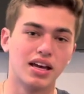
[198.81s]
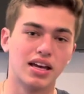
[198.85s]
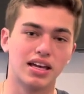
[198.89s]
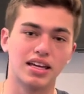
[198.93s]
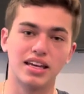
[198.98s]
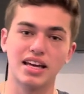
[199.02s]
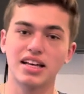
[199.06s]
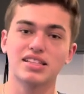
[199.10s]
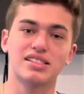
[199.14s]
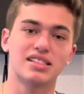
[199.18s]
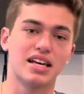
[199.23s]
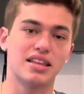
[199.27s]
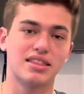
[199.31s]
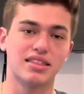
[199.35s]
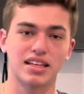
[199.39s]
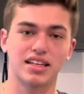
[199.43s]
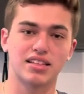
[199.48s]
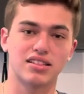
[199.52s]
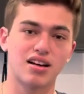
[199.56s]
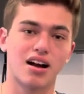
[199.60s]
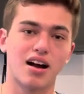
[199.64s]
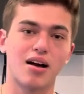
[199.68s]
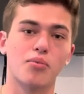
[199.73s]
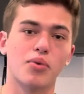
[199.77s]
yes, I think
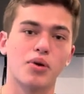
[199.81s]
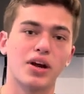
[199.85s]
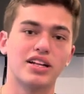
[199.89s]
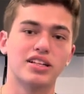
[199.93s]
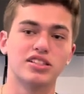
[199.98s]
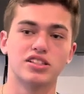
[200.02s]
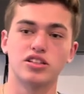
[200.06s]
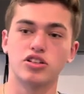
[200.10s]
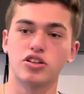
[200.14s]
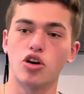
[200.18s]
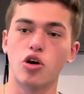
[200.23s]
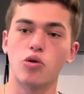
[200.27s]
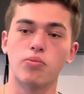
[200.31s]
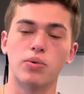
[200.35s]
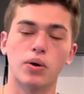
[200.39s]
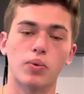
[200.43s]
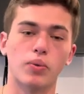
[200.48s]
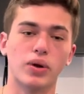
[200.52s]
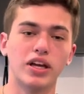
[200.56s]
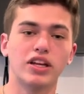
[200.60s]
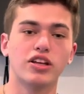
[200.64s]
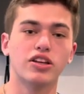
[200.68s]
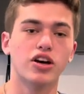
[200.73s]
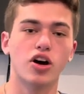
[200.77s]
Tom Brady's a GOAT, but
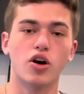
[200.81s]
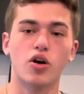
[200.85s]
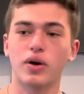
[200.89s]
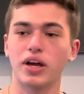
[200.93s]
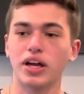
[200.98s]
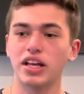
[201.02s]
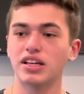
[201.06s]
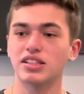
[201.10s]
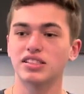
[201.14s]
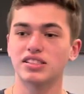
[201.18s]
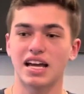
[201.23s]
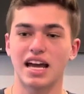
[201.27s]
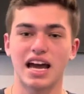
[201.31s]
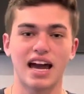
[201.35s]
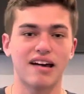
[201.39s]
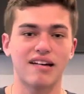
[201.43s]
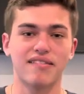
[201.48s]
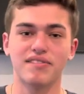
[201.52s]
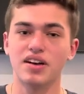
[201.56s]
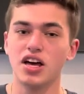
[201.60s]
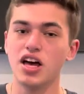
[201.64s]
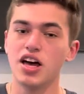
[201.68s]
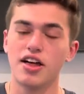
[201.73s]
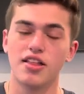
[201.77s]
we know he doesn't have